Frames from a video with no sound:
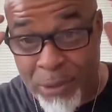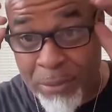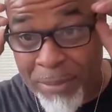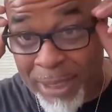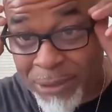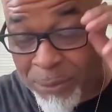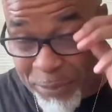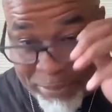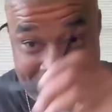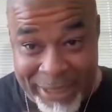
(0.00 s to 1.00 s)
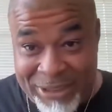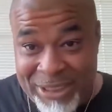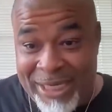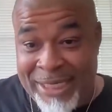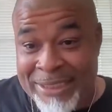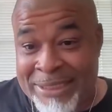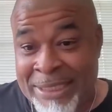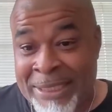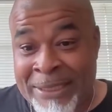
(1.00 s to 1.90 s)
put on my Superman shades.